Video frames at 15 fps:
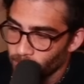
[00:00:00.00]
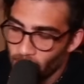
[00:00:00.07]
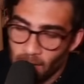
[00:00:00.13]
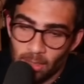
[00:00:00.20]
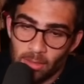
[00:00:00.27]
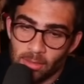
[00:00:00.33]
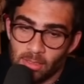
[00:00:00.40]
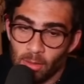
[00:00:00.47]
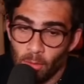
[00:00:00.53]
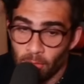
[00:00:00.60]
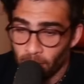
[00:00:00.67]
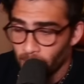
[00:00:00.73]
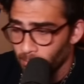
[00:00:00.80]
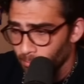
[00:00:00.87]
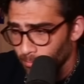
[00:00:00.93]
Violence,
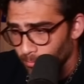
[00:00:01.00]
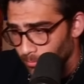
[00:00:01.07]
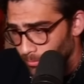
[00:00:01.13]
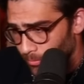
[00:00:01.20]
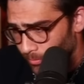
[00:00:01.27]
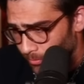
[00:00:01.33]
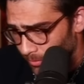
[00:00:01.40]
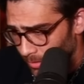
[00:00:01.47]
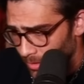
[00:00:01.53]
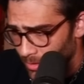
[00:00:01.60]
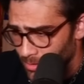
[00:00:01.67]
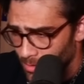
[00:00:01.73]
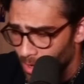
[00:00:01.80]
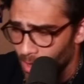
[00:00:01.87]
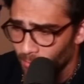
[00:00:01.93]
however,
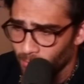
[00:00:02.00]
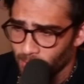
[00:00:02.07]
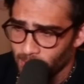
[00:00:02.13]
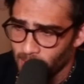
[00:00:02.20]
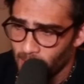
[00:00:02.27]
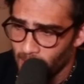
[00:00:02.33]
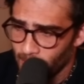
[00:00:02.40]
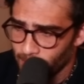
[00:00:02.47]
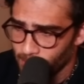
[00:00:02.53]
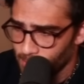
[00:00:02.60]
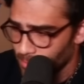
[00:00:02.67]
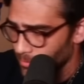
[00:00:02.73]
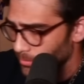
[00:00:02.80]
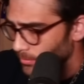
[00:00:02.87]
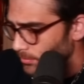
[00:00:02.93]
is
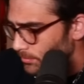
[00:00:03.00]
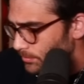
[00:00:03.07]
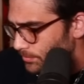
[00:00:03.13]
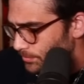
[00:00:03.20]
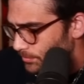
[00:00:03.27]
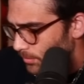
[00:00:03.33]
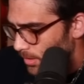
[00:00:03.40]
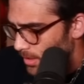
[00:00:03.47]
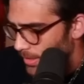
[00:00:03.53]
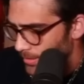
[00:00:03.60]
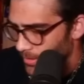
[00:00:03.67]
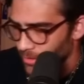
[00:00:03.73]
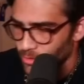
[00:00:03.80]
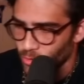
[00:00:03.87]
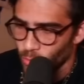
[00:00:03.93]
oftentimes
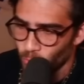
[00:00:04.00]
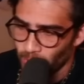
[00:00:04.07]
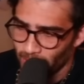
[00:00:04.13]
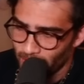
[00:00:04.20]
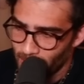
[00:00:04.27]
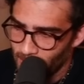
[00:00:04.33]
a historic